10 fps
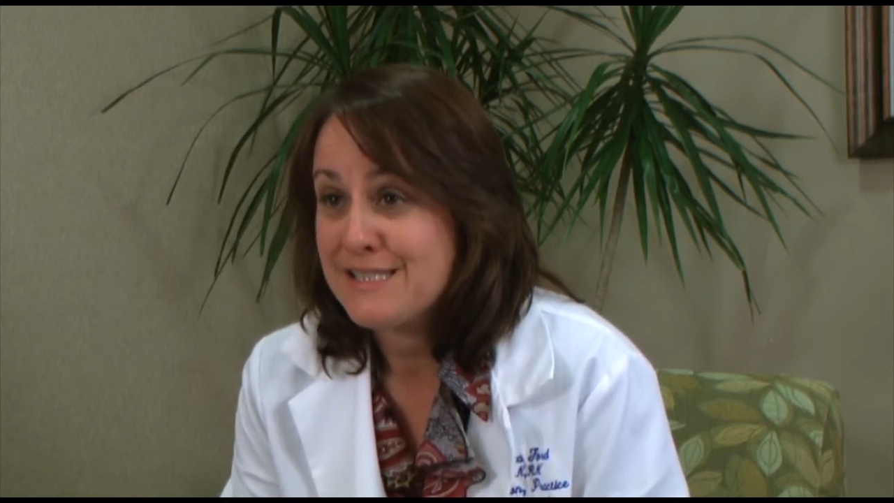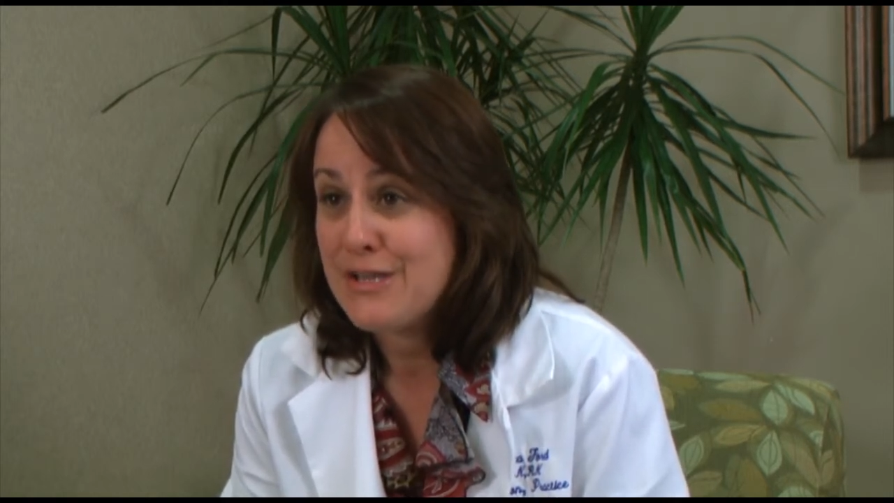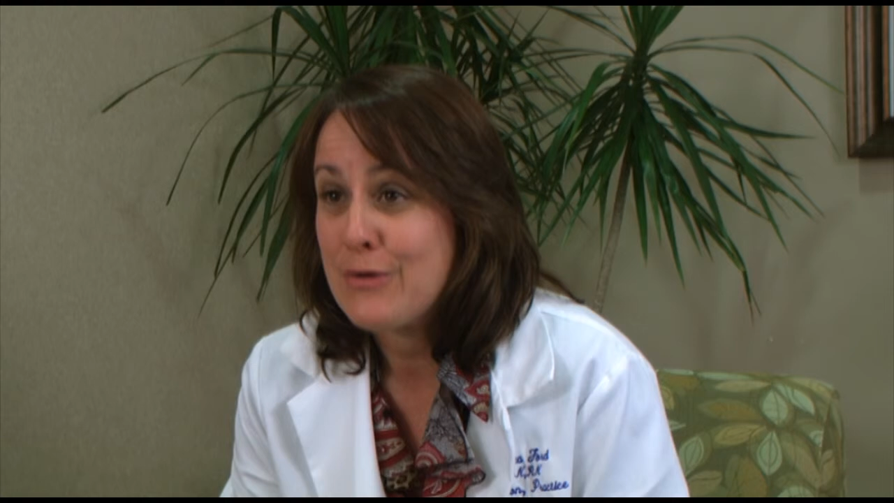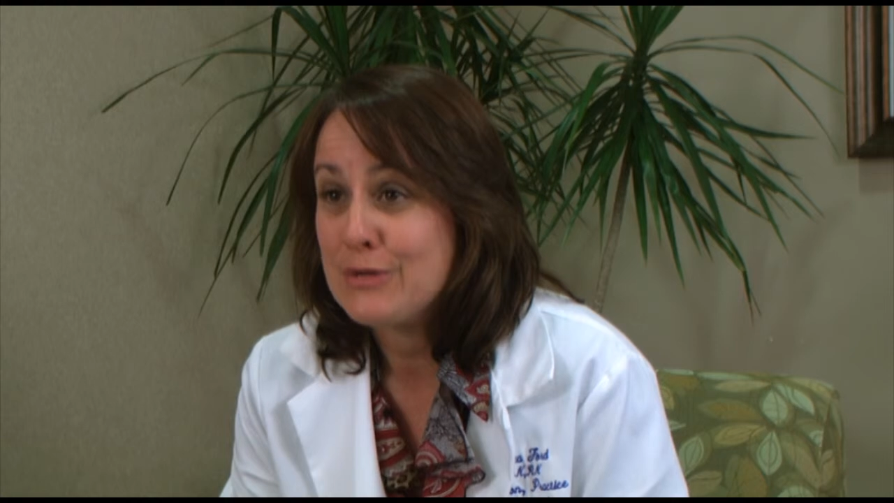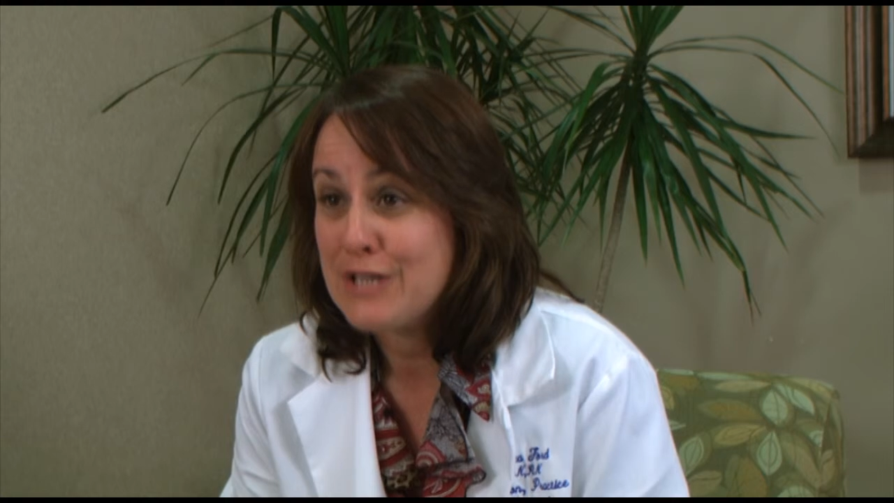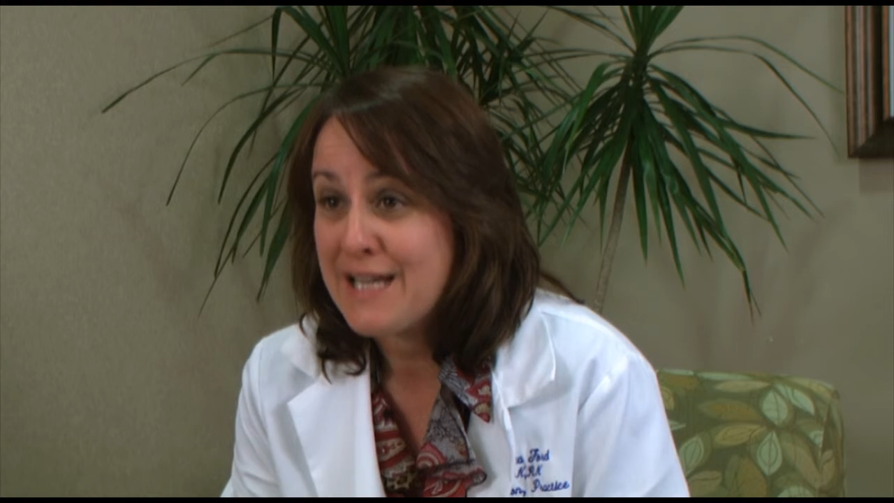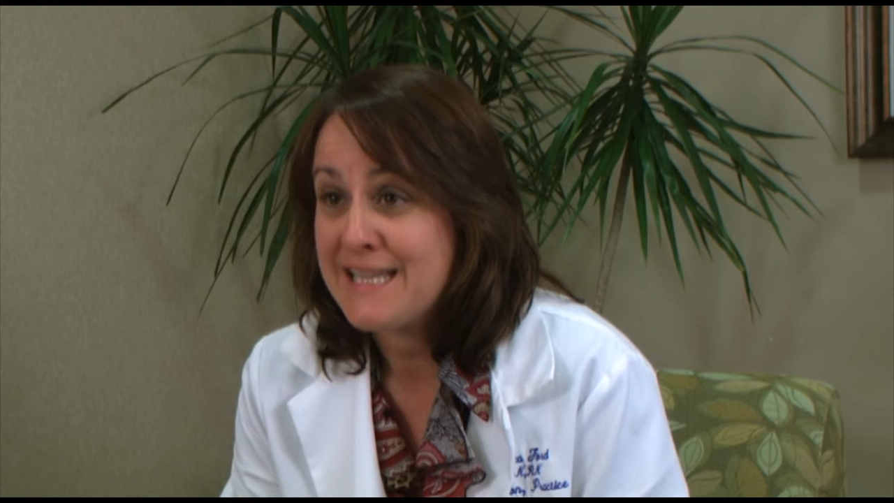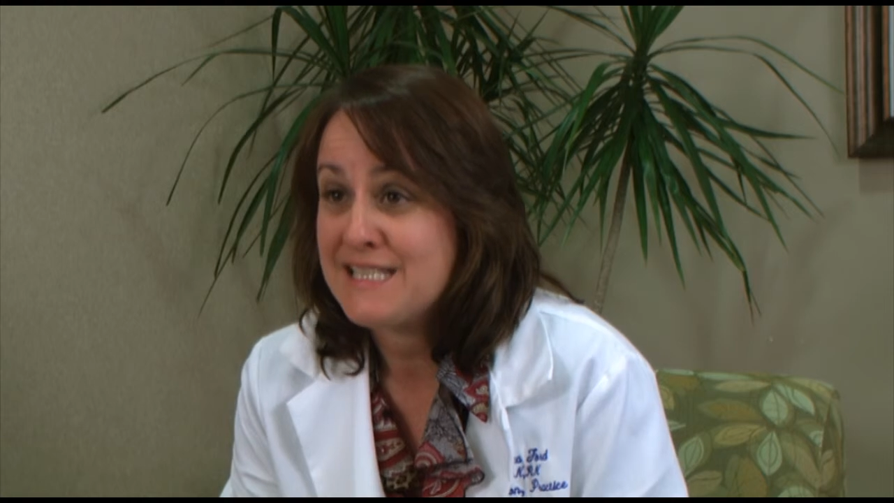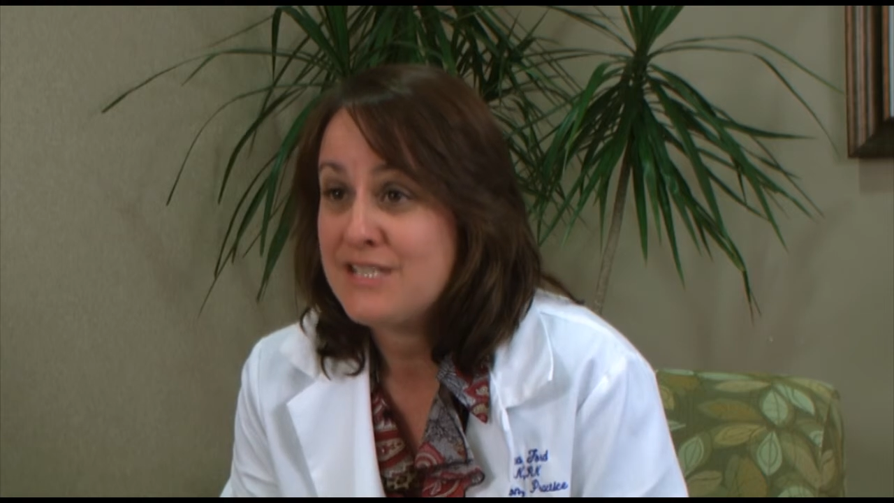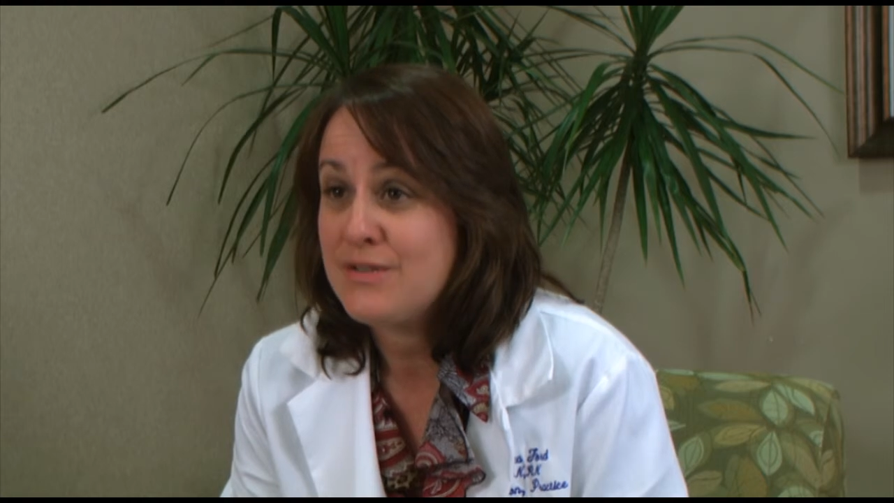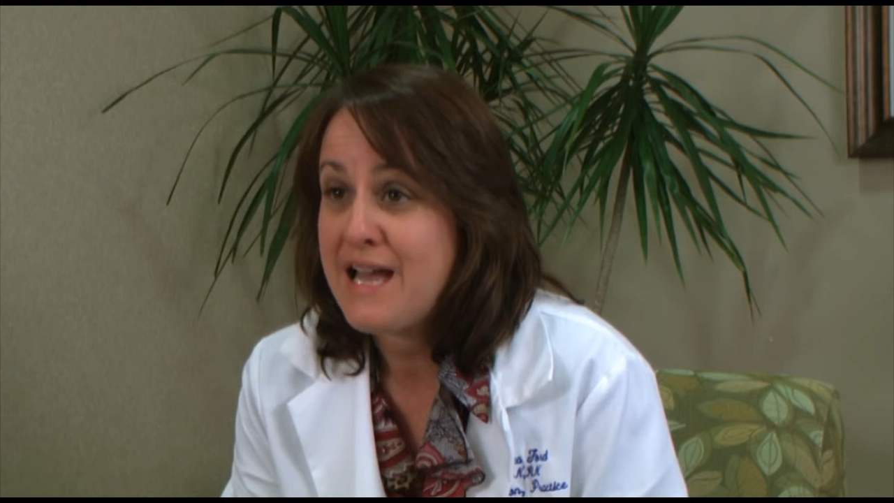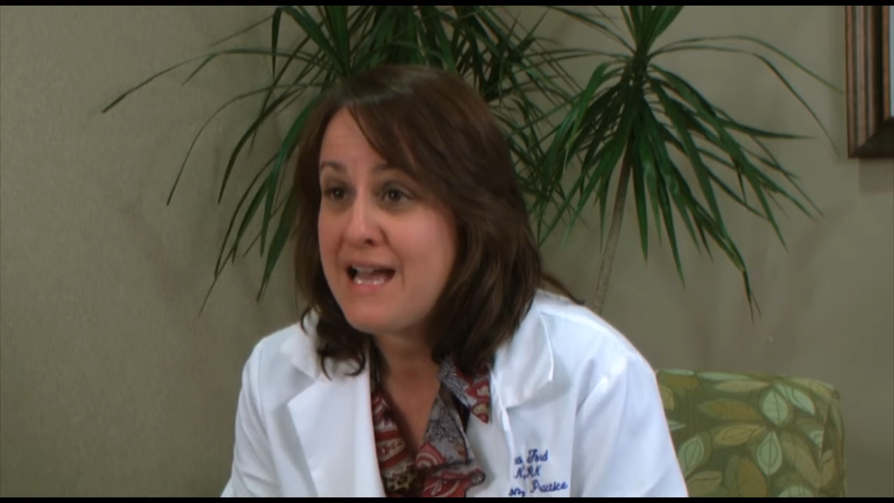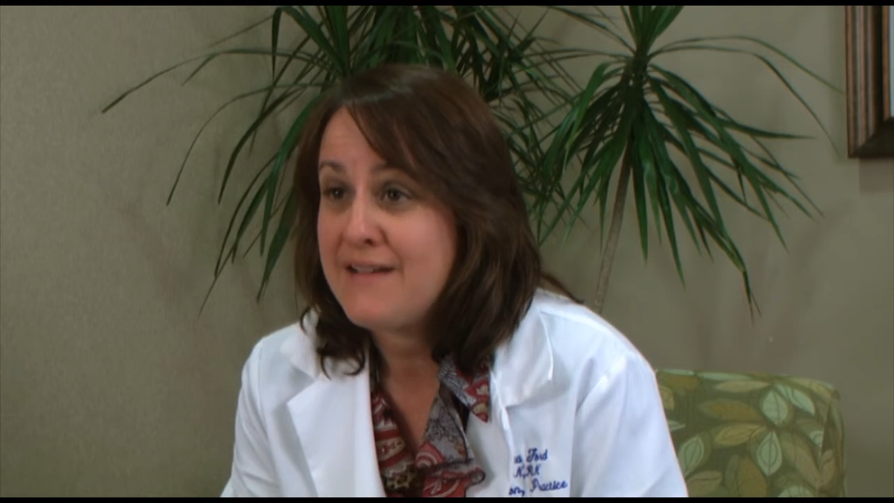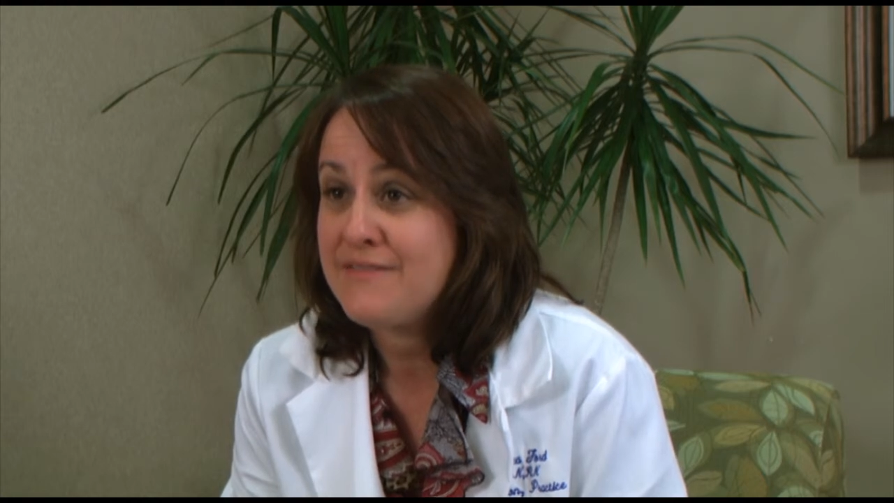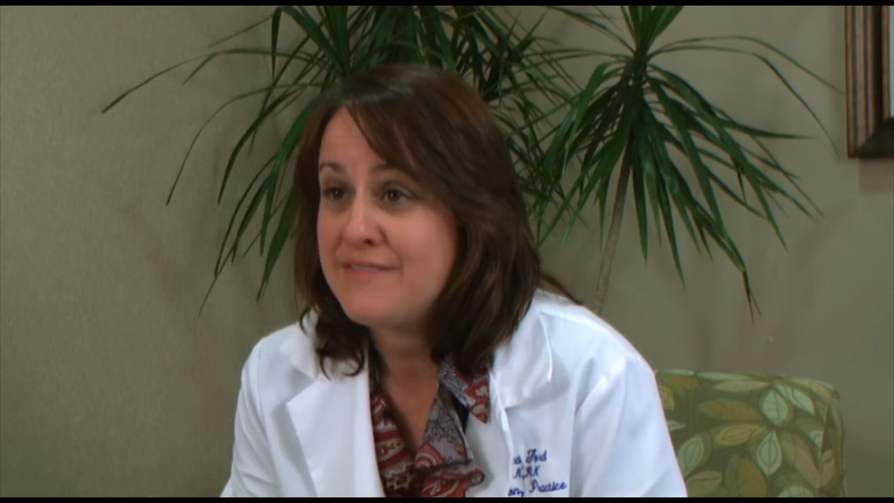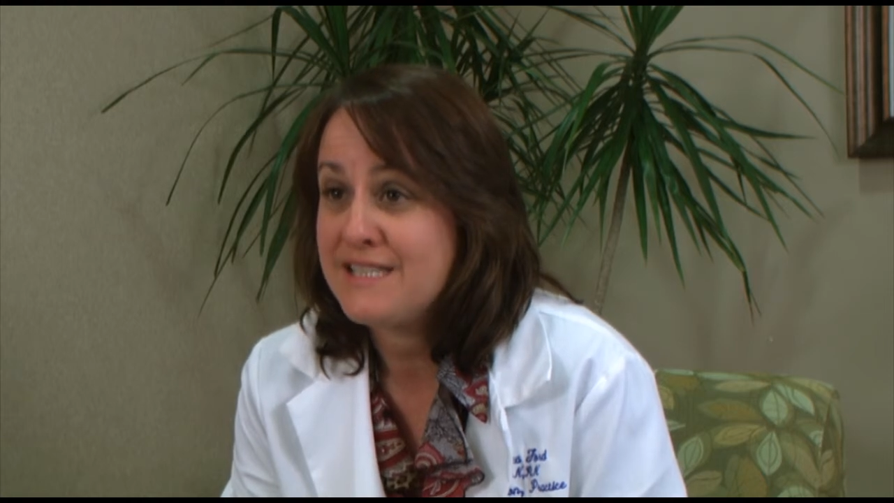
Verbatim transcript: so lucky to have